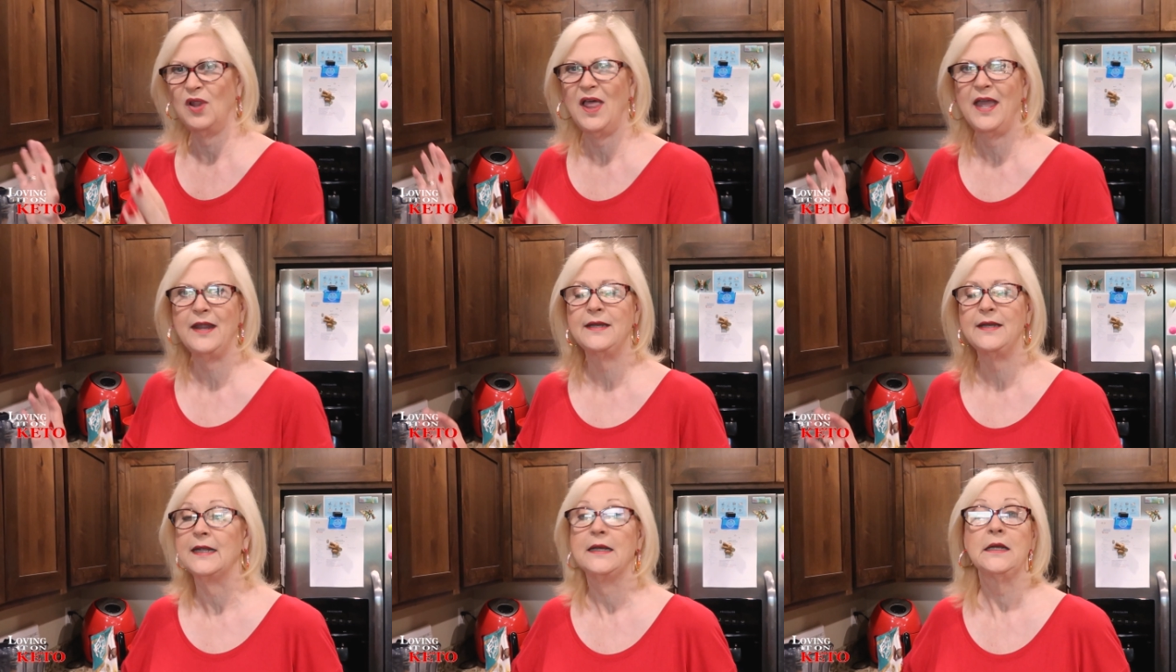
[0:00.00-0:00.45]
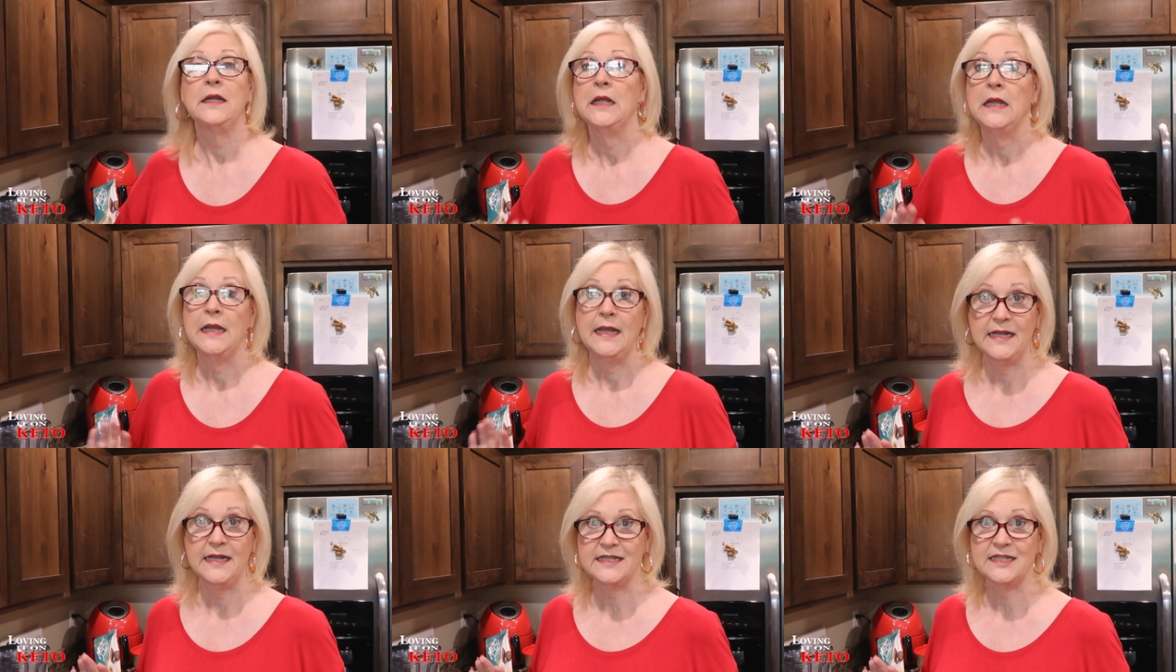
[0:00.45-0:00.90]
blend it.
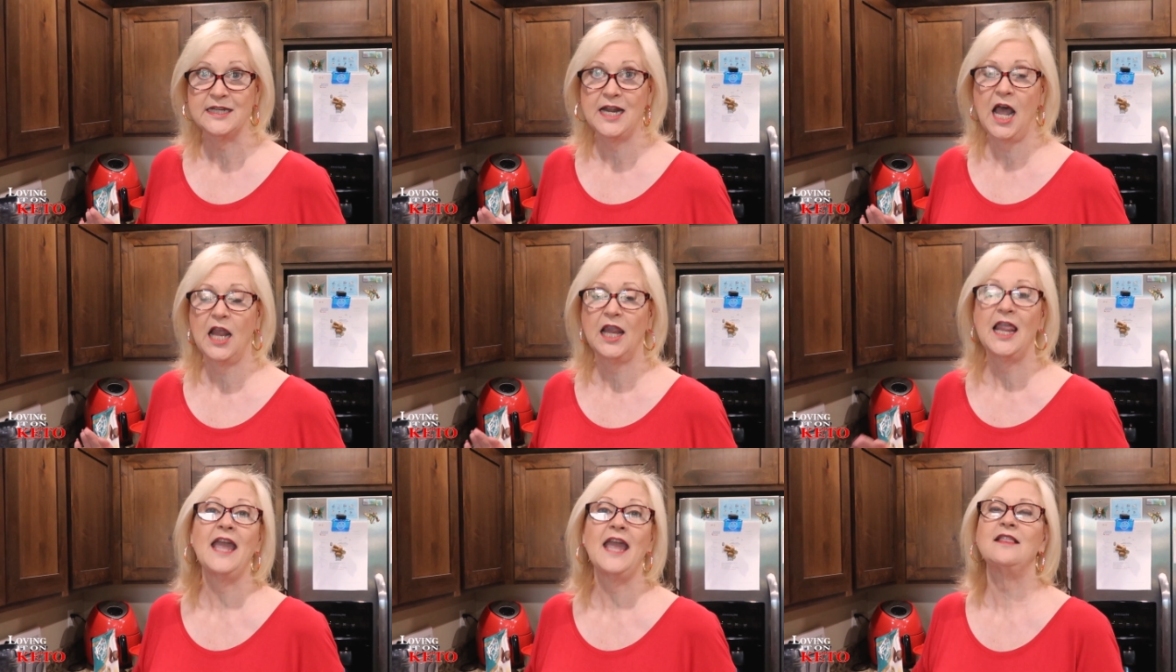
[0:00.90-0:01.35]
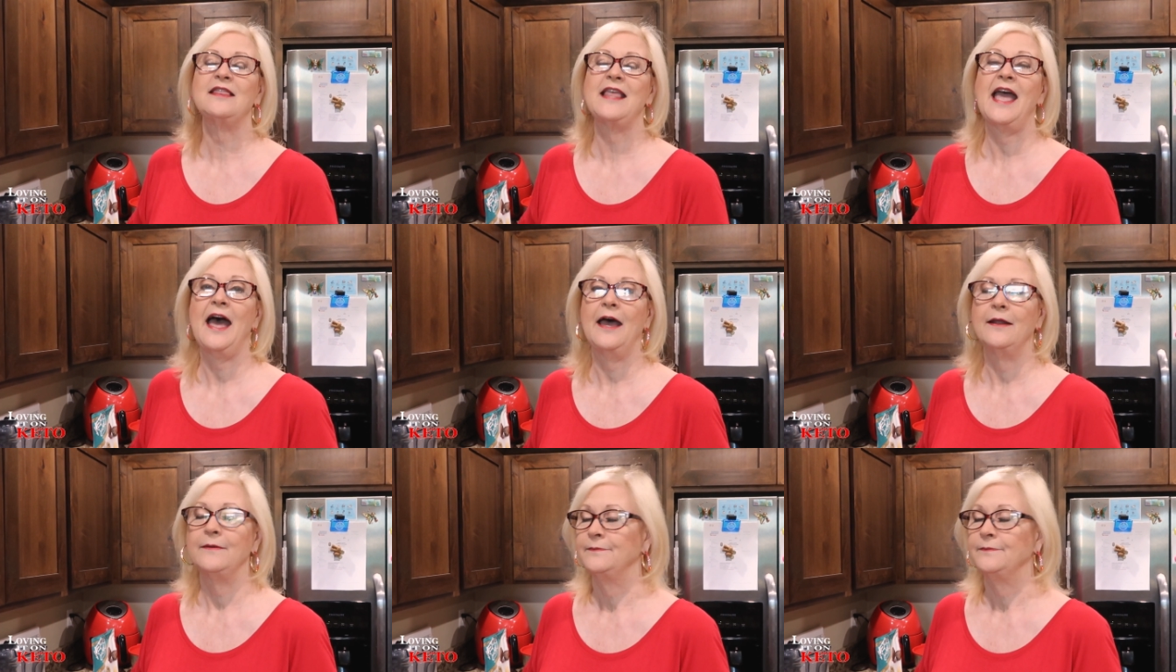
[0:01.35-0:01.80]
It's not like
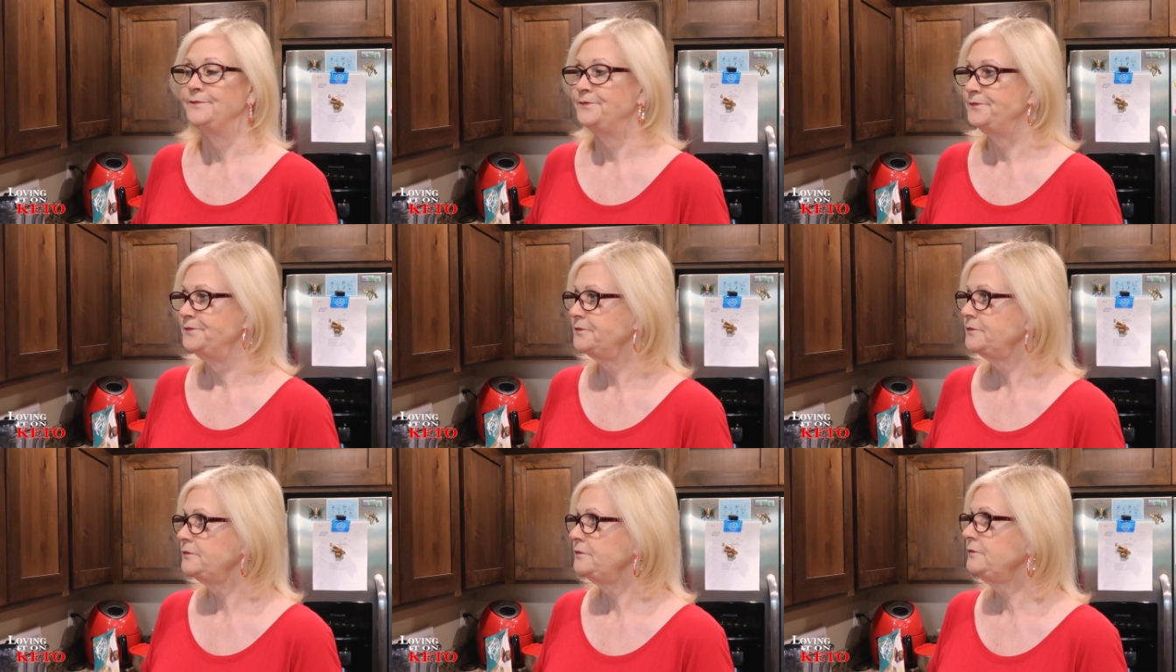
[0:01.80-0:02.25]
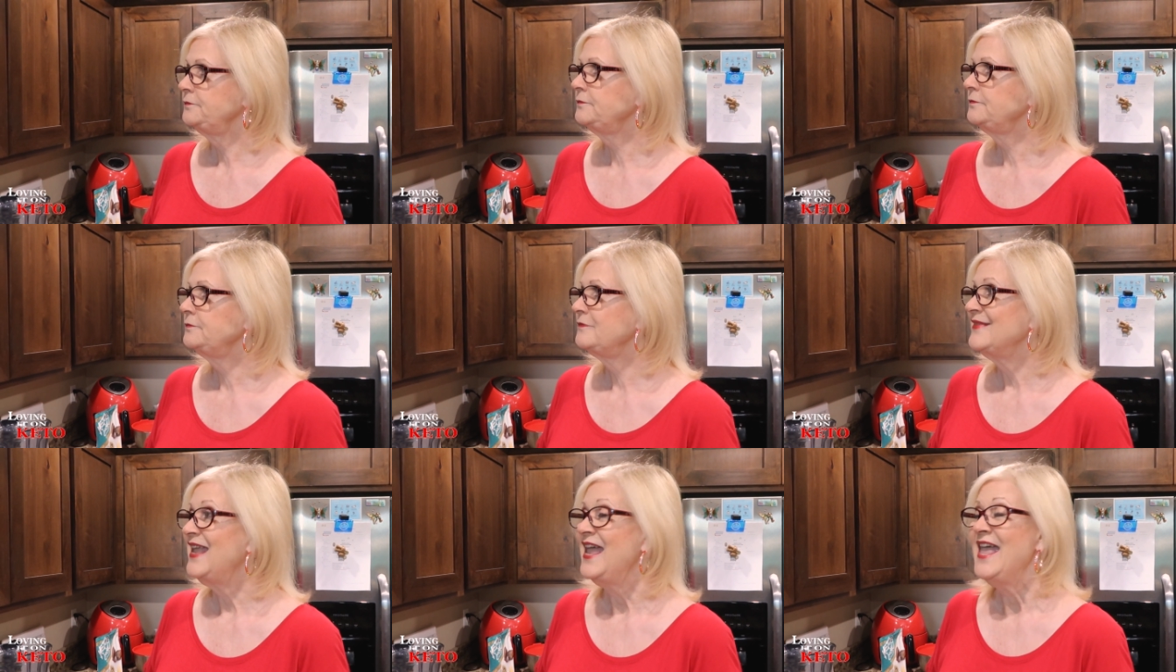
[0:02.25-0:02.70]
that.
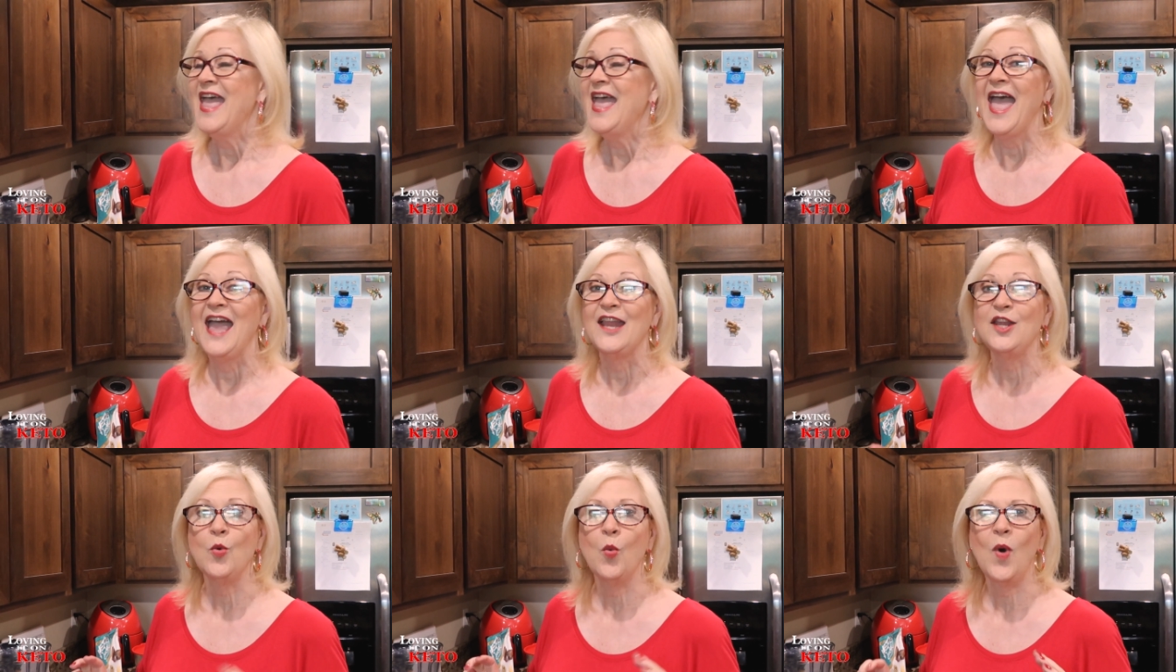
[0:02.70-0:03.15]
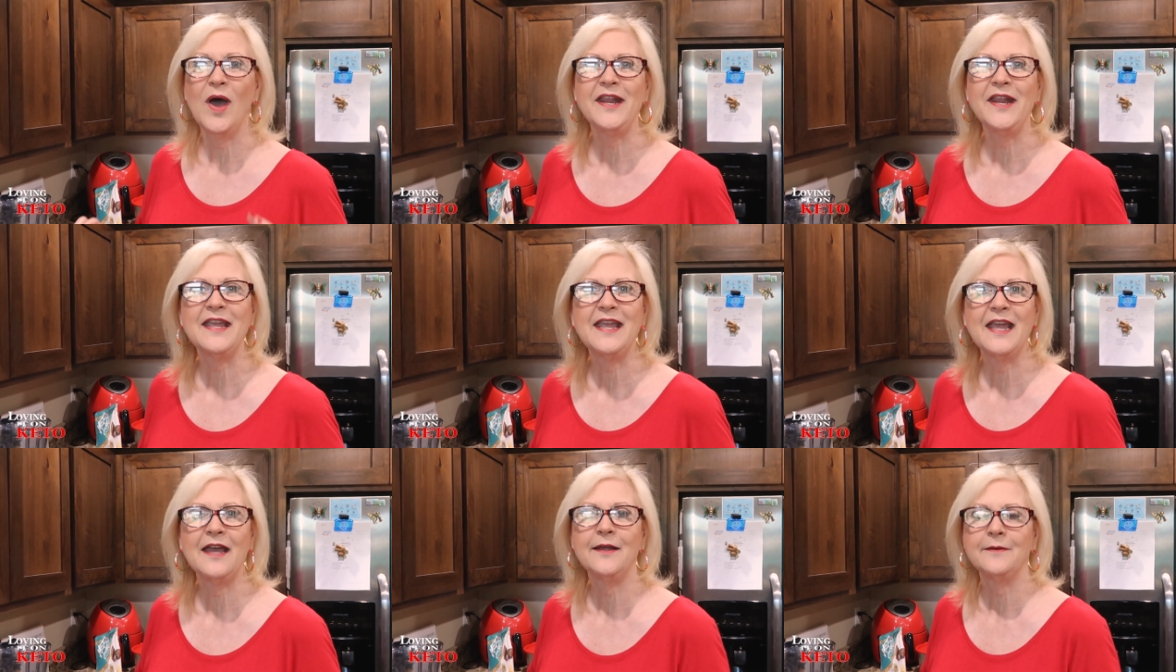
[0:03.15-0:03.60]
And you want
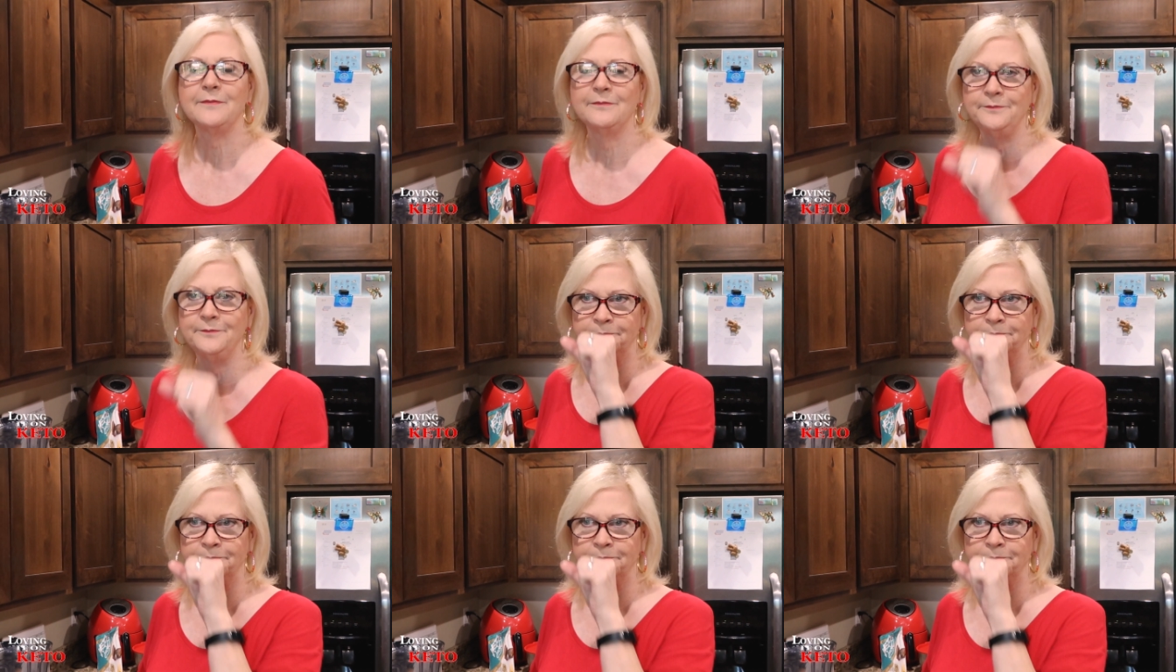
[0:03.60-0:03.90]
to get,